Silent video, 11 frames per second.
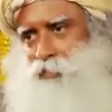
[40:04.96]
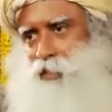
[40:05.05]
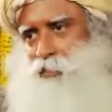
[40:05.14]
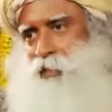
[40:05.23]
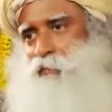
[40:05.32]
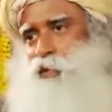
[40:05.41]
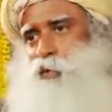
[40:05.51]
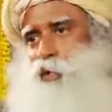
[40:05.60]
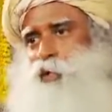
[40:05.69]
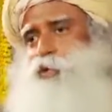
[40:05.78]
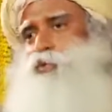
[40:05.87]
That's why we are
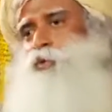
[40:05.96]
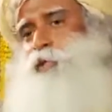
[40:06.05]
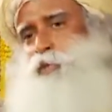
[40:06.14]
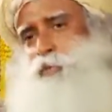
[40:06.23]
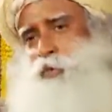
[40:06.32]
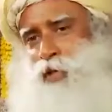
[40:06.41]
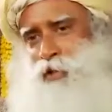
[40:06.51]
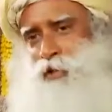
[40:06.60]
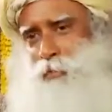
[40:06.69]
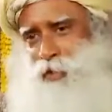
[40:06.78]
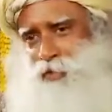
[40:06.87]
talking so much about
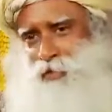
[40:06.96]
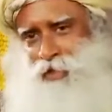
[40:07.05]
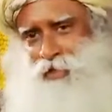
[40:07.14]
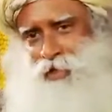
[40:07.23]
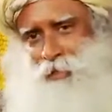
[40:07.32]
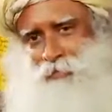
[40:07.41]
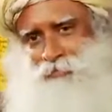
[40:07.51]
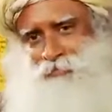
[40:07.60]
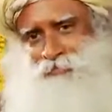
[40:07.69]
economics right now.